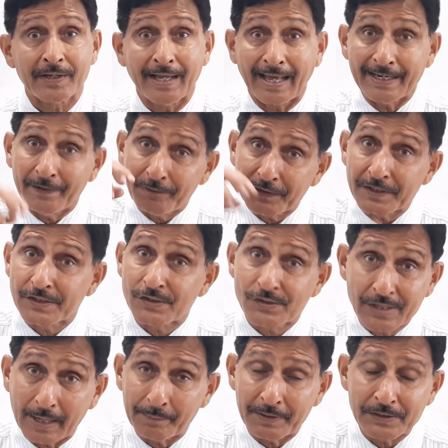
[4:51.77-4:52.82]
And if it is
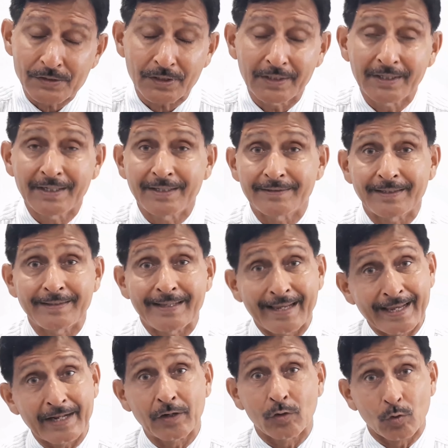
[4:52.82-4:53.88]
damaged, then the
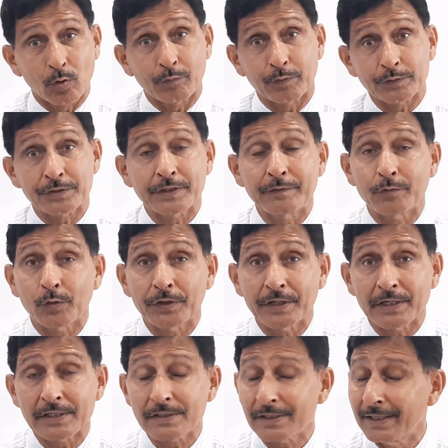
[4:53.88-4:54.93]
hair grow for 3-4
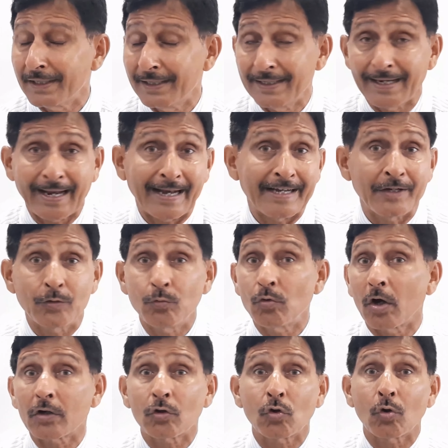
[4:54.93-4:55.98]
years and do
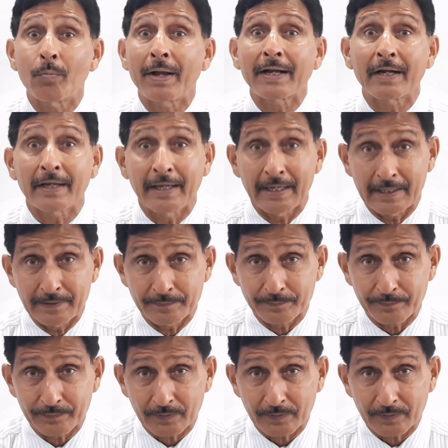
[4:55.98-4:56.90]
not grow back again.